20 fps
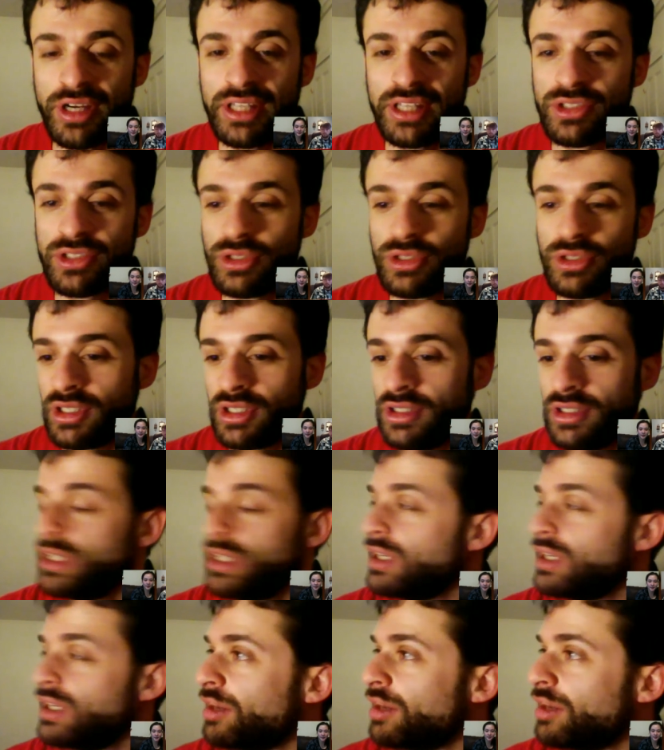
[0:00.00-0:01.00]
So you could
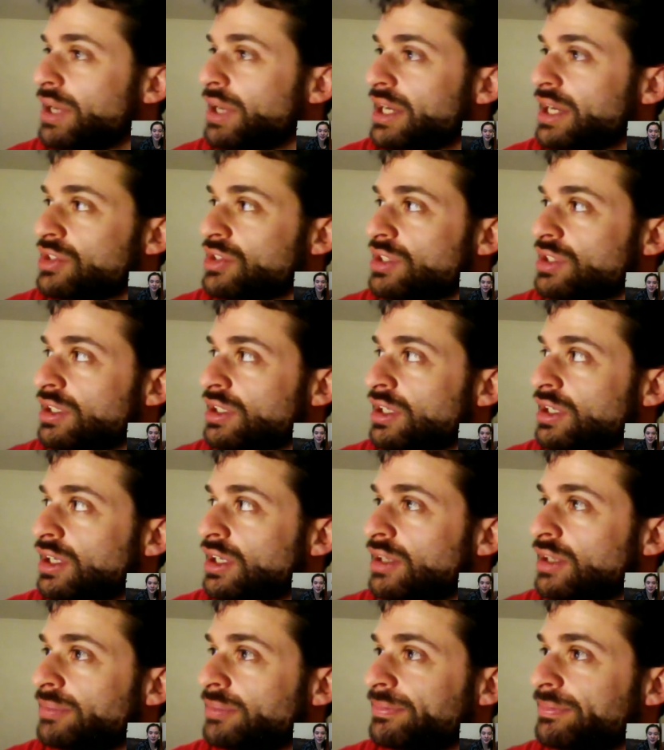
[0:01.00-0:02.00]
imagine
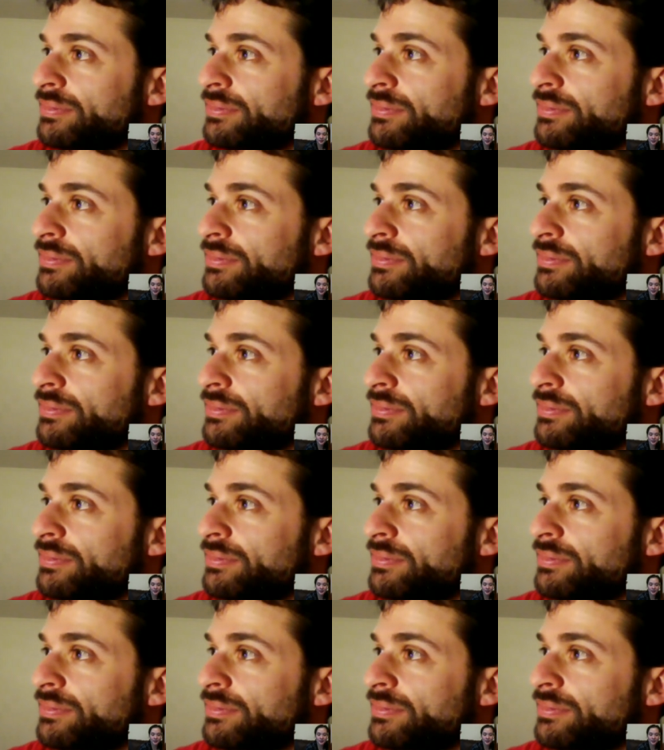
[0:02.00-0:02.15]
um,